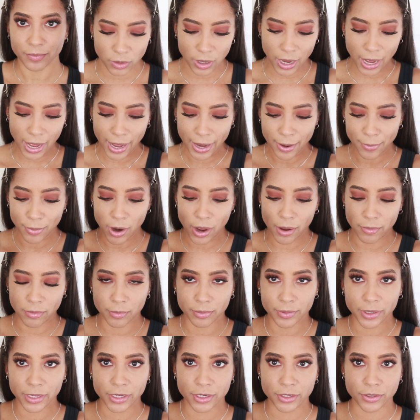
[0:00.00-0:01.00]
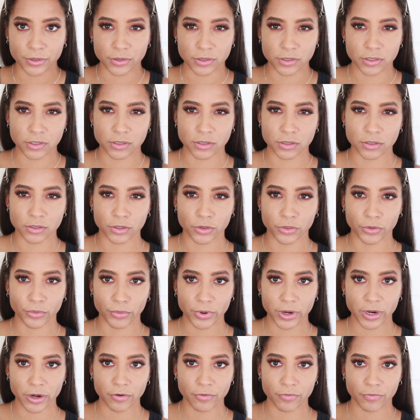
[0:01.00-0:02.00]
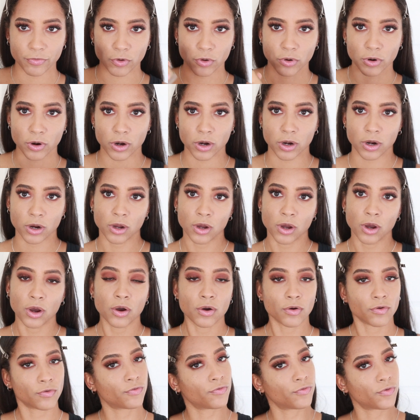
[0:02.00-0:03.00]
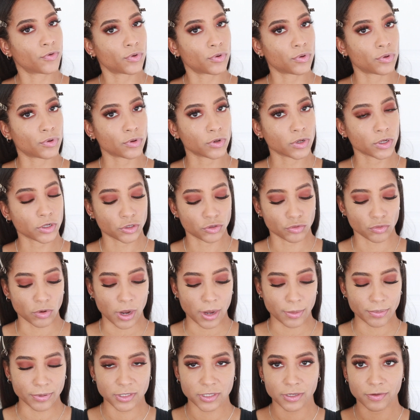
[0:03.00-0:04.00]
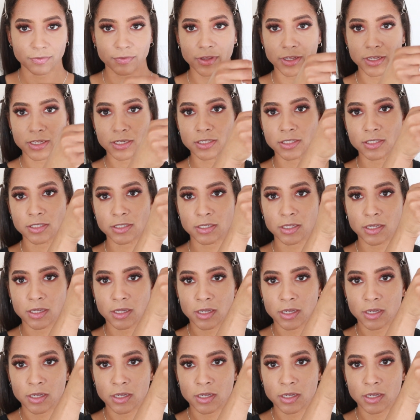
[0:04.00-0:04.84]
Well, I probably use 3 to 4 full drops of this